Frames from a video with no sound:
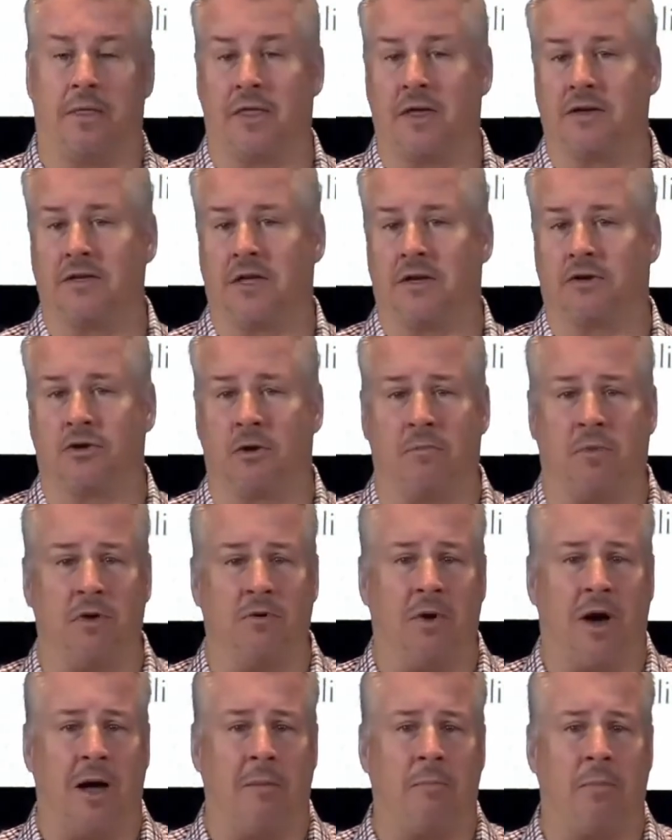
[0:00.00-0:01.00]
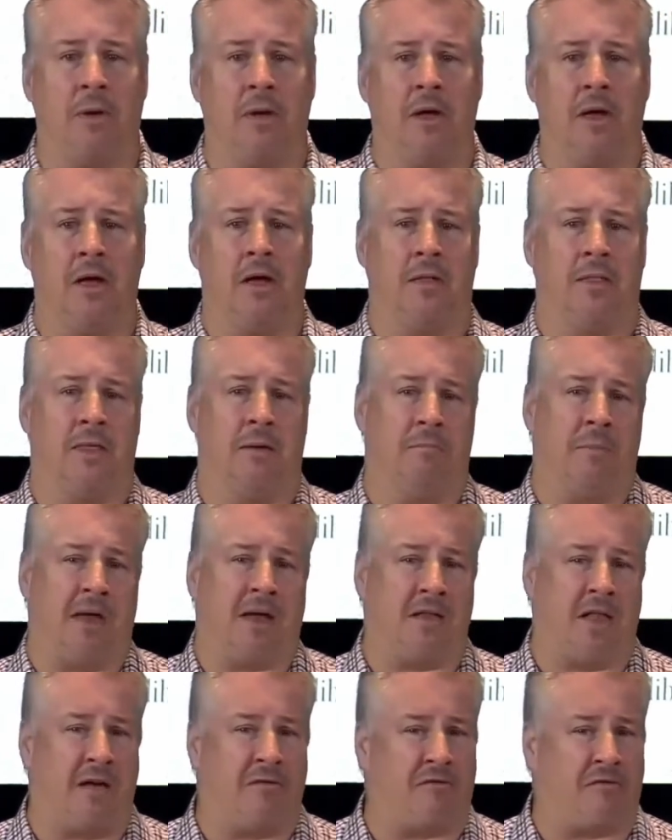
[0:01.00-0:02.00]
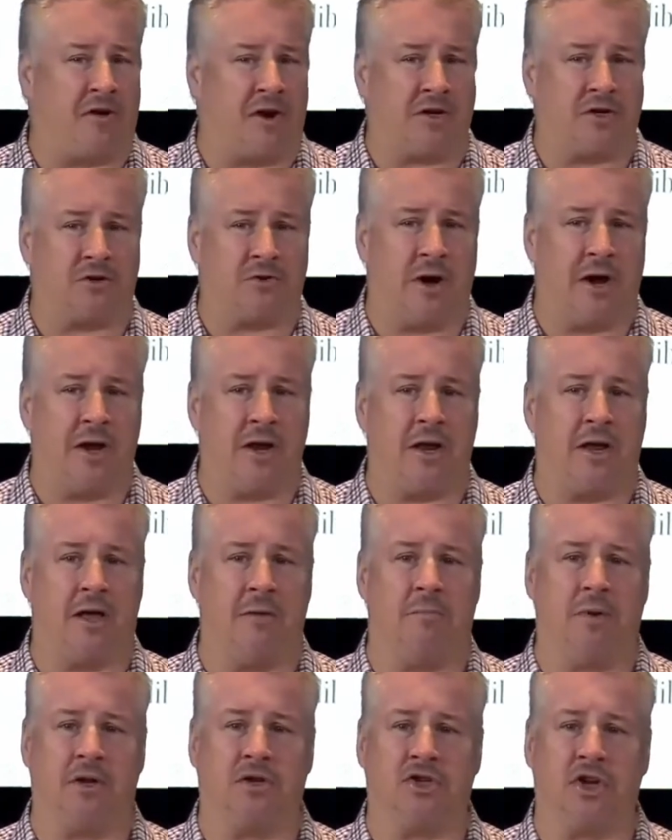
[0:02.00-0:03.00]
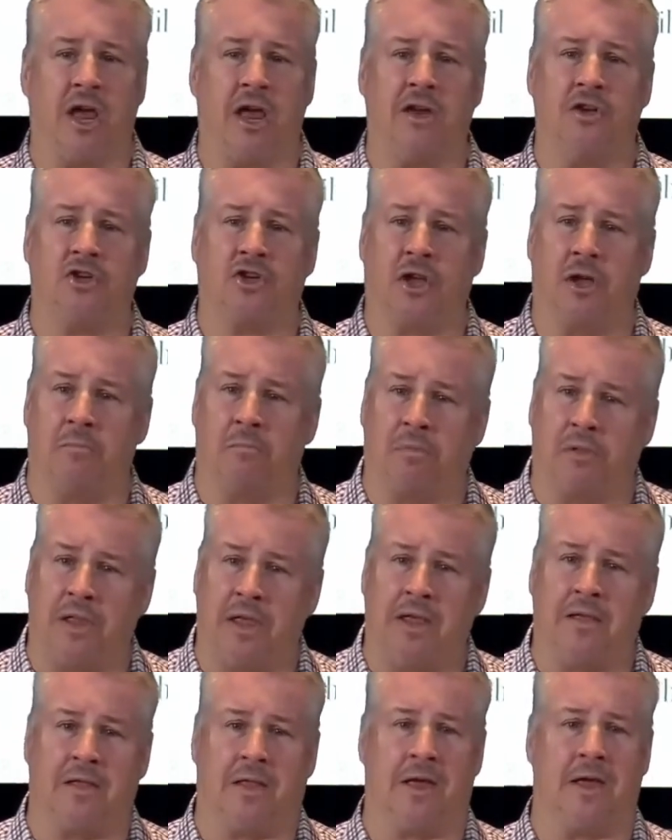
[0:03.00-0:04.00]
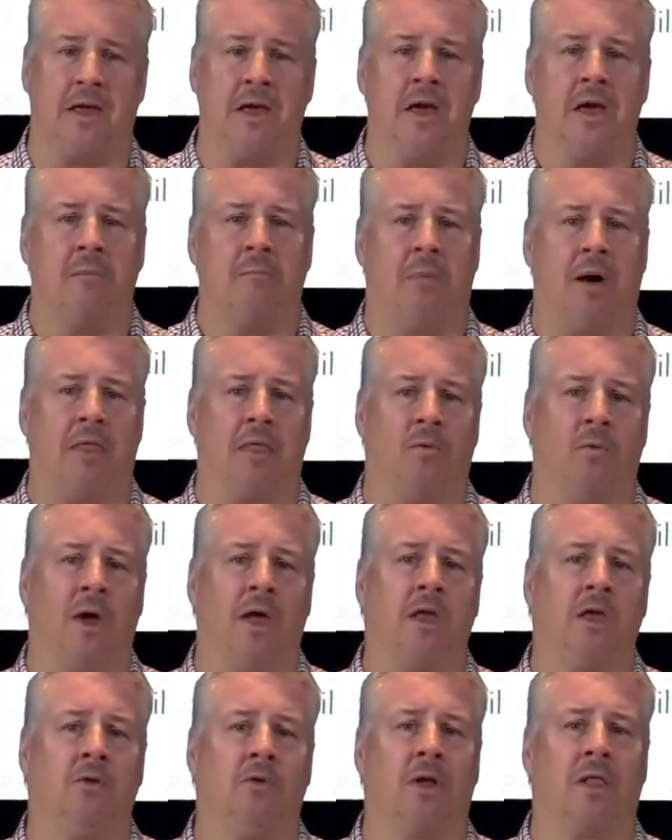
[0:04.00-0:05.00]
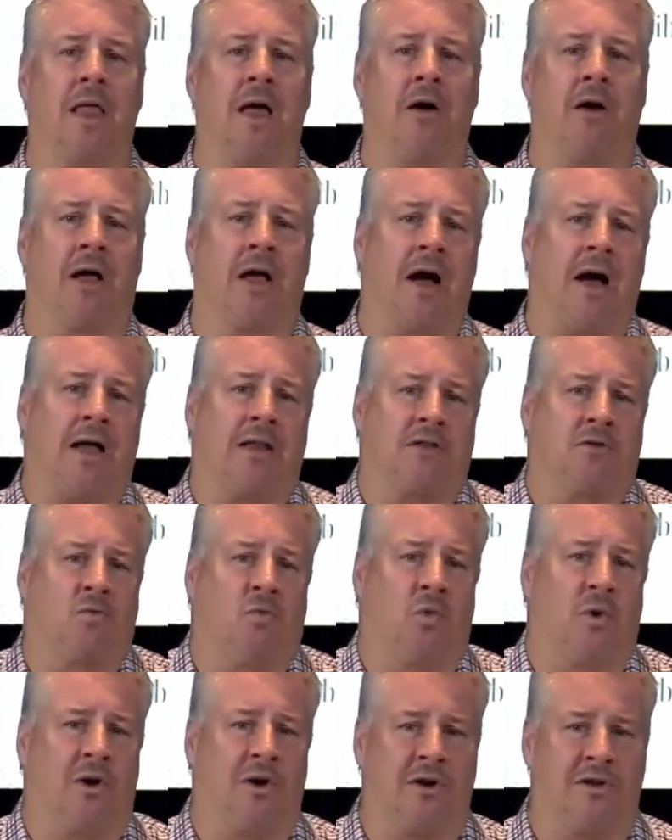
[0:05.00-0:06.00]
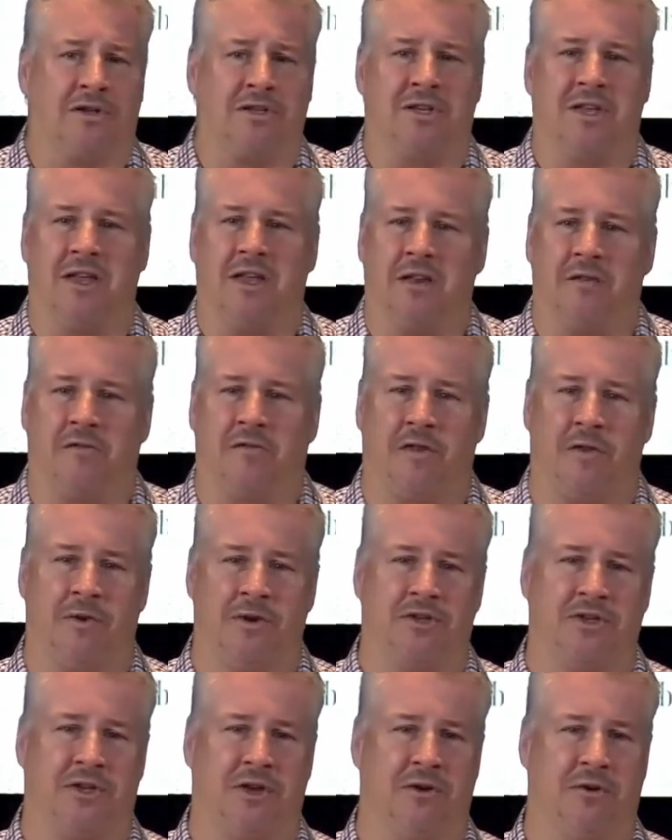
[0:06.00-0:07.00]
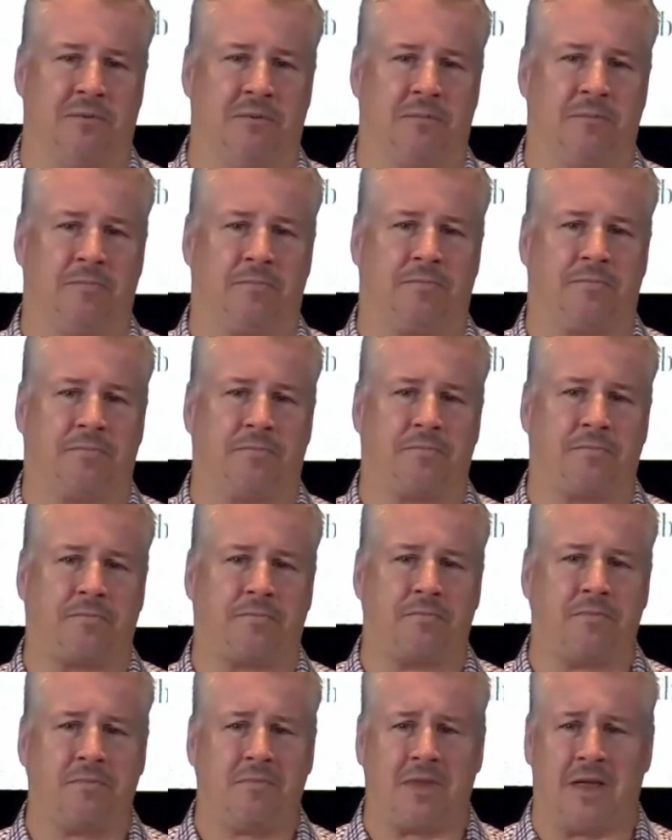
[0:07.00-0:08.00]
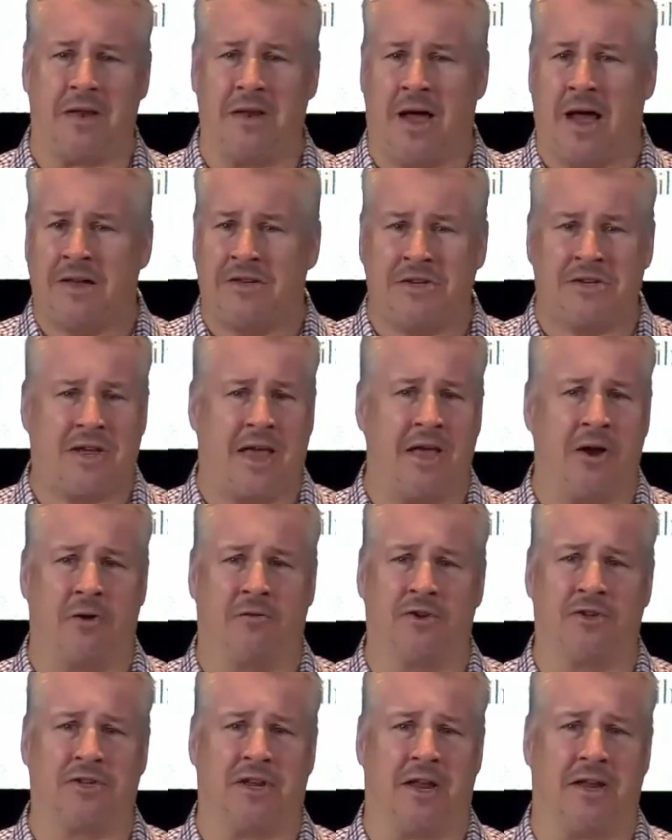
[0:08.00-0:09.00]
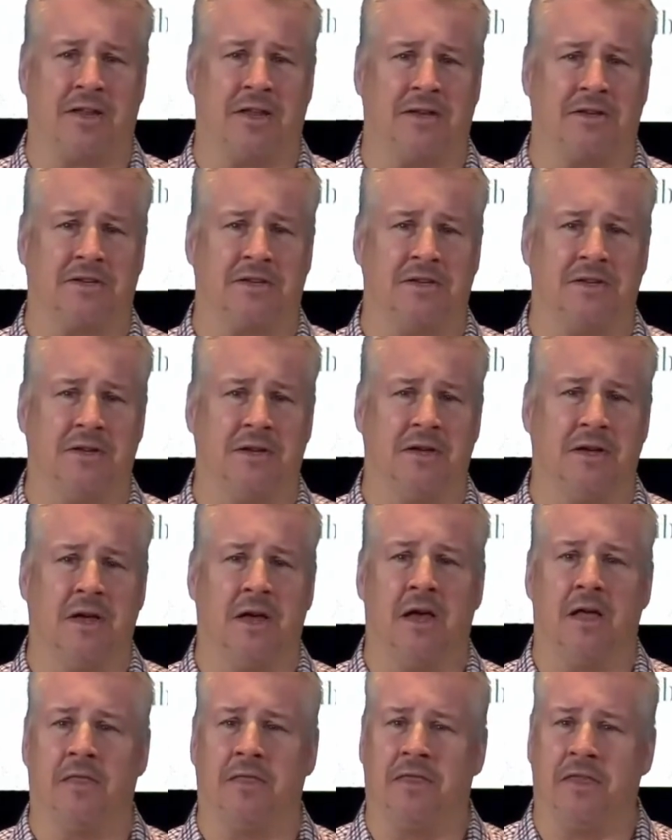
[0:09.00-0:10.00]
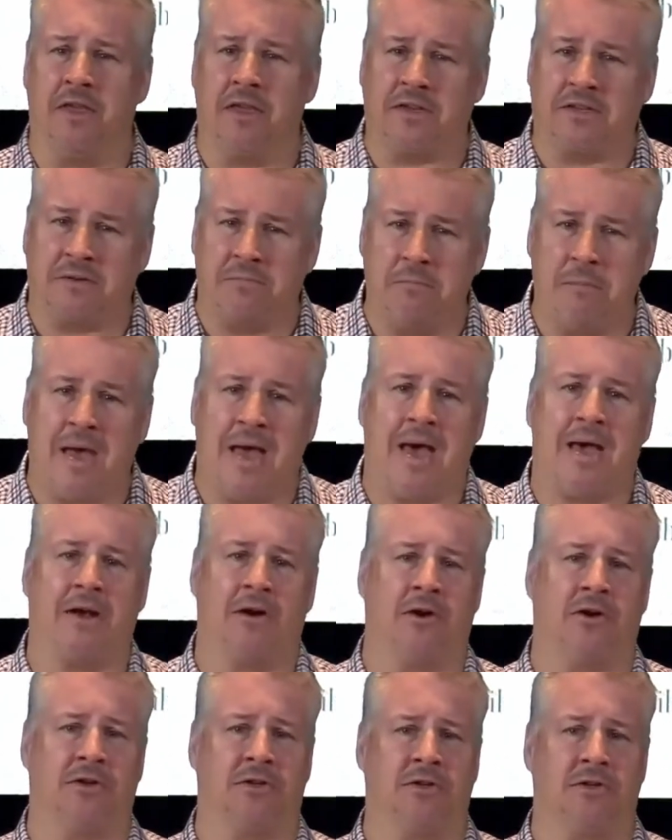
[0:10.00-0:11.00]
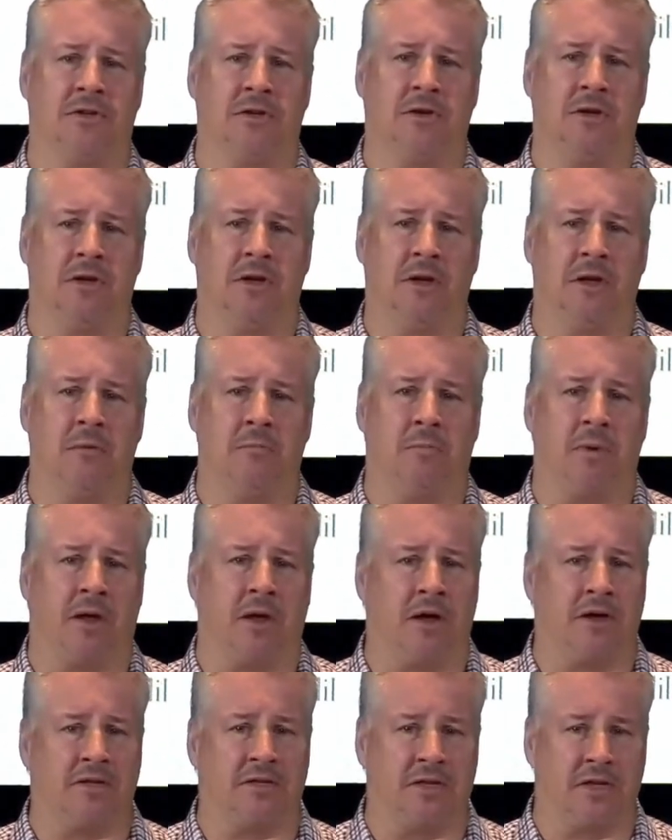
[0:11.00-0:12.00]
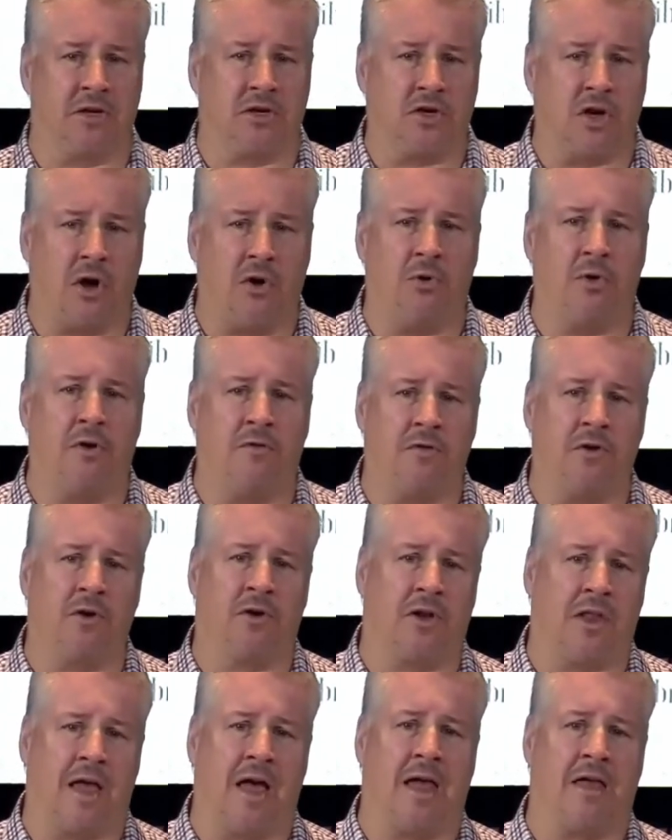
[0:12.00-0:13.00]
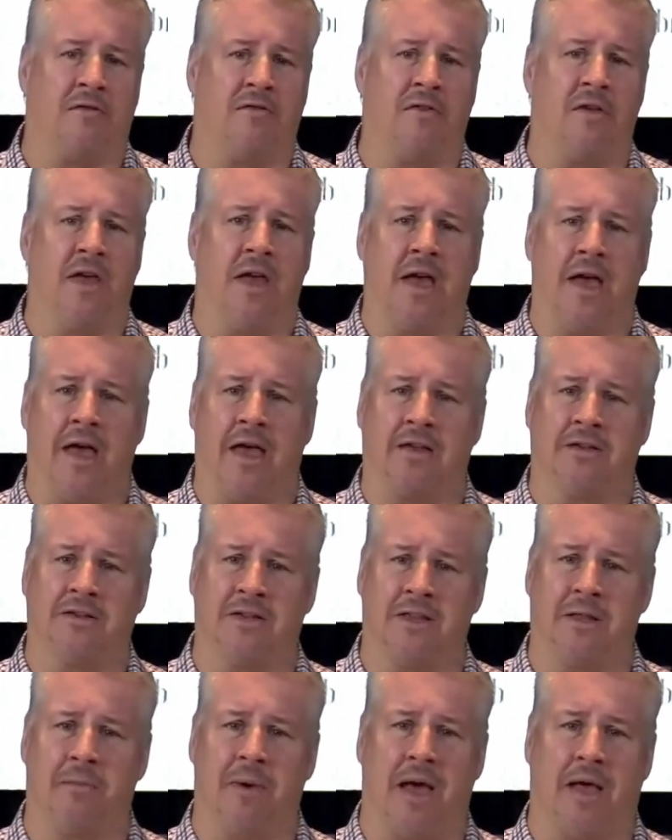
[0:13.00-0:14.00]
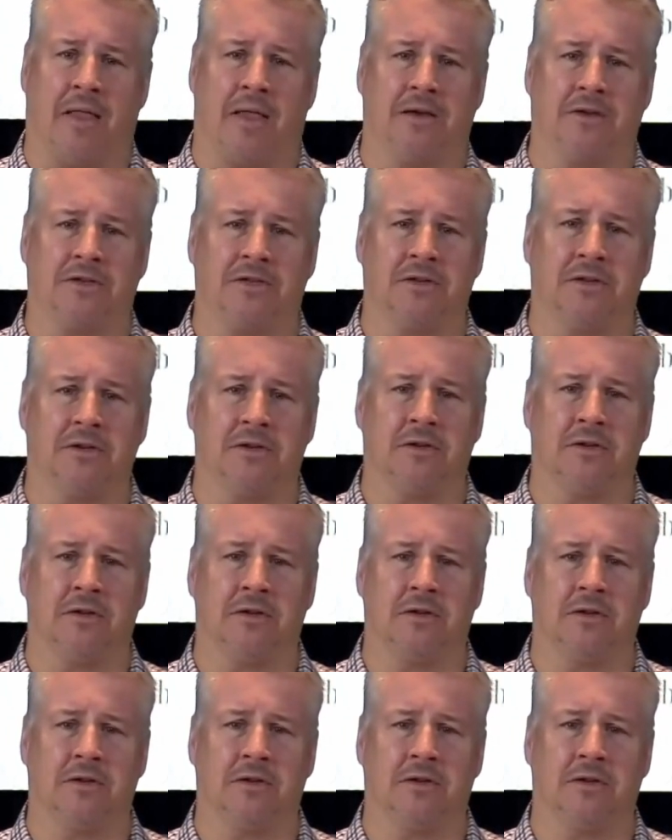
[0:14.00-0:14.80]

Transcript: The things that trip you up, that make life frustrating, can be changed completely by the way you allow God's words to influence you. Now, I just can't overstate this. This matters because the tone of your life hangs in the balance.